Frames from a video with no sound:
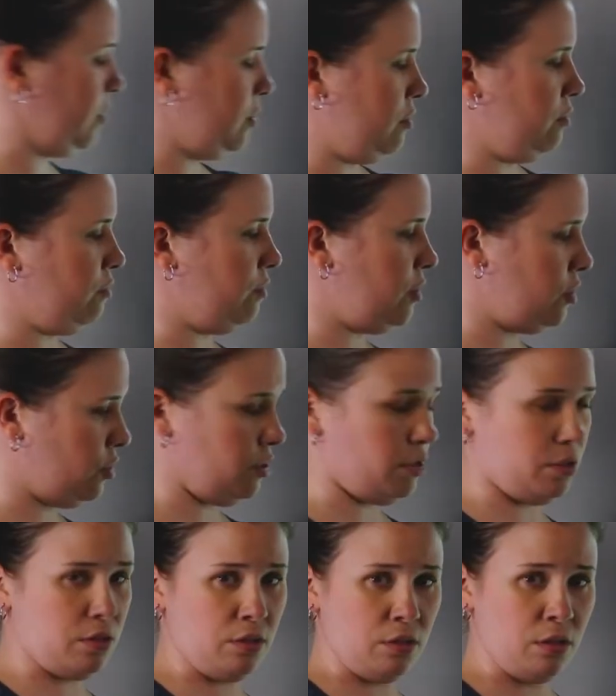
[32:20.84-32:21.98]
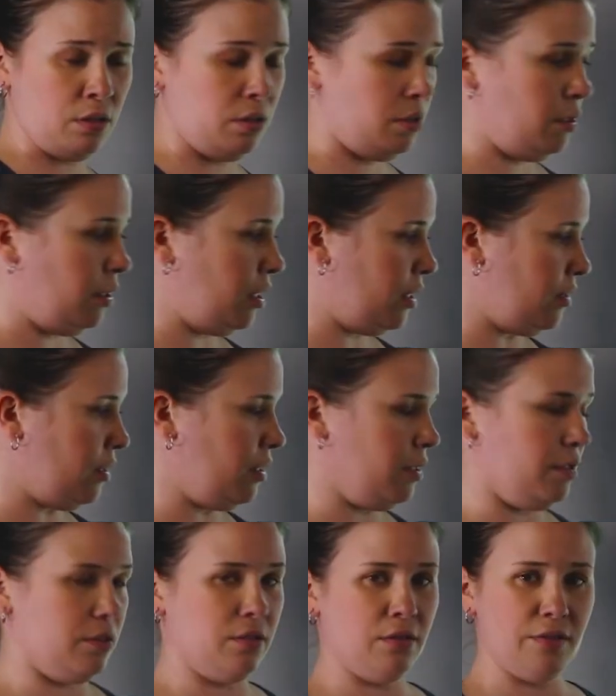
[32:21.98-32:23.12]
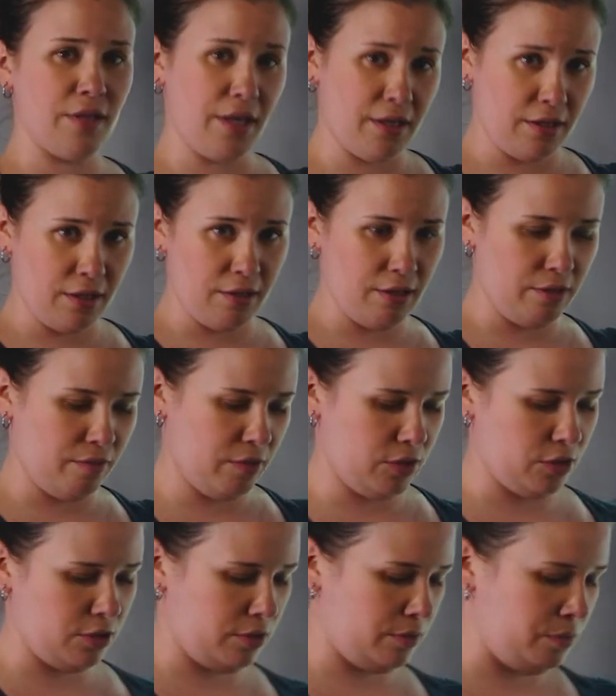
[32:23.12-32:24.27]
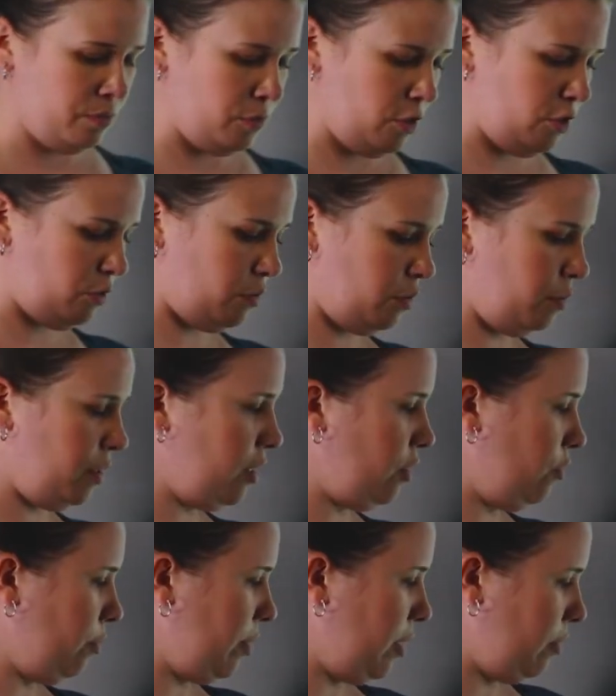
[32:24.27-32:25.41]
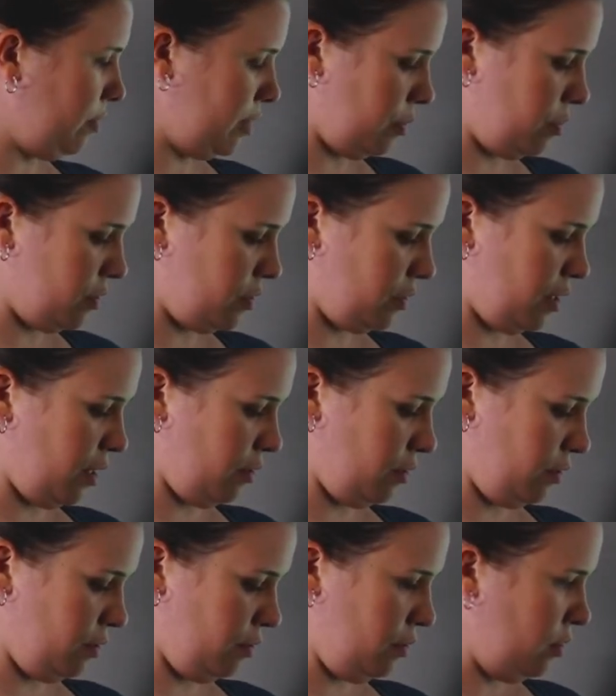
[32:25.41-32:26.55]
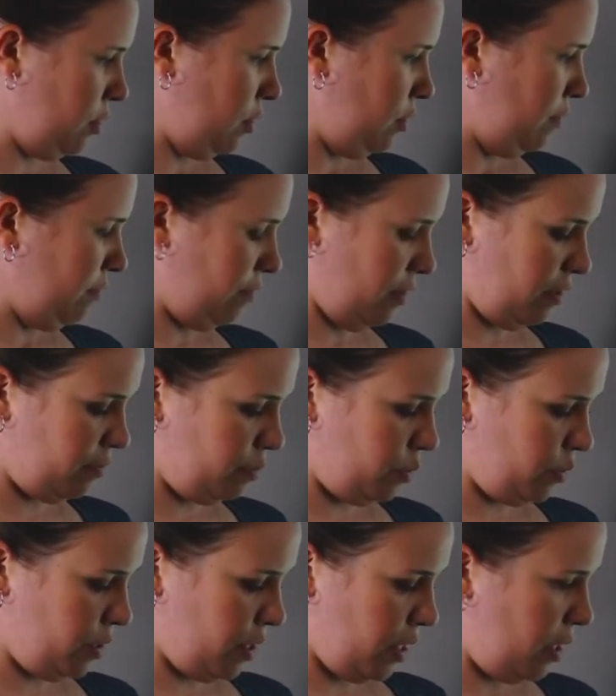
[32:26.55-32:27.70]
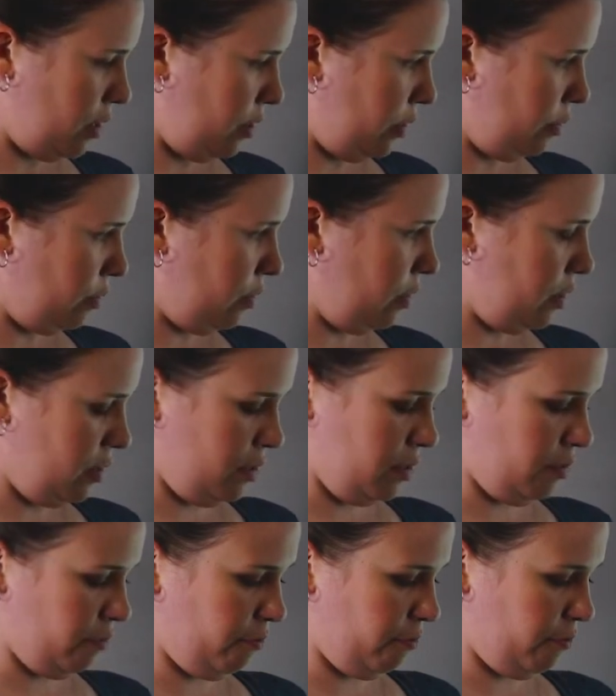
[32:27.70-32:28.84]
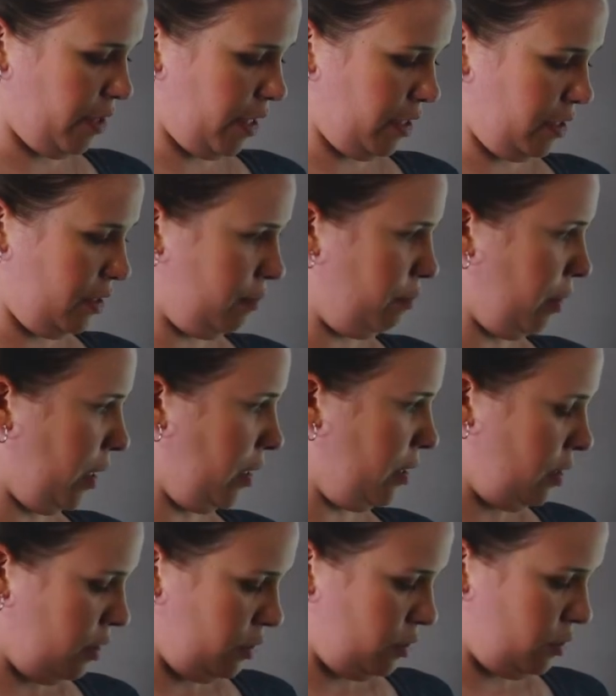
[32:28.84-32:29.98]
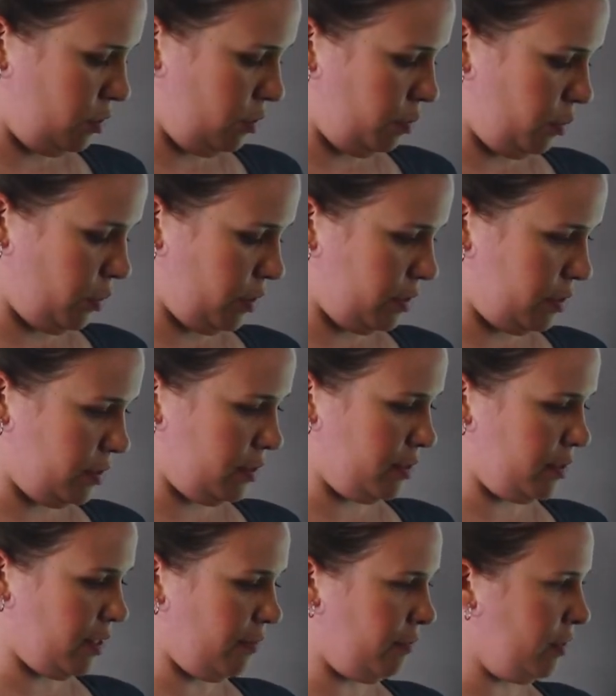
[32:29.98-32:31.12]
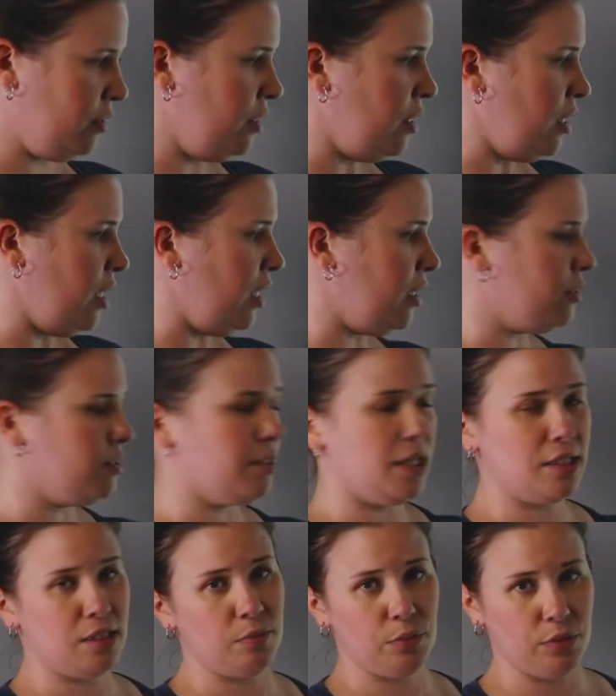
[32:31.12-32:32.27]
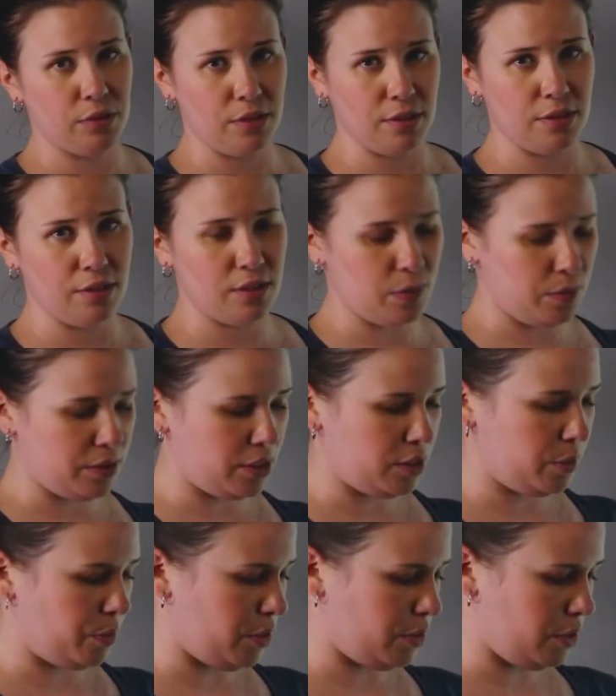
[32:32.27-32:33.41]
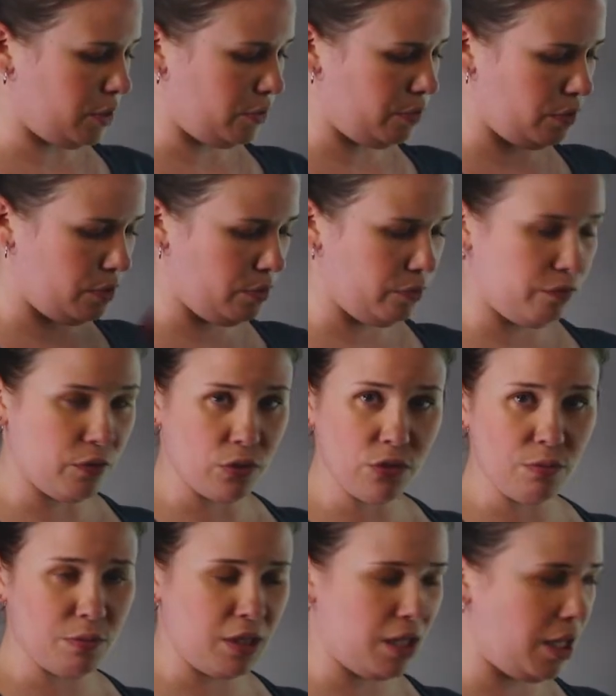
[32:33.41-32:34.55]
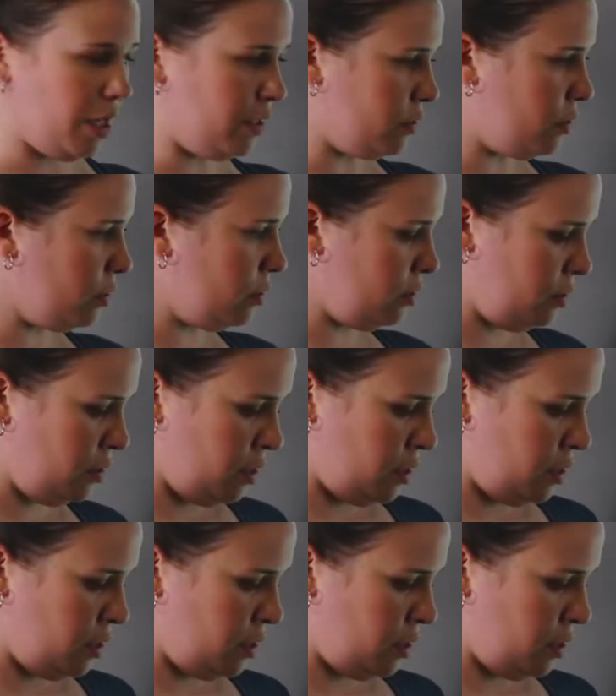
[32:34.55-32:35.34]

division and then secondary division. So I want to be careful about how we type this in the calculator. 5.83 divided by 2.67, because that's in parentheses. I want that to process first. I'm going to hit enter,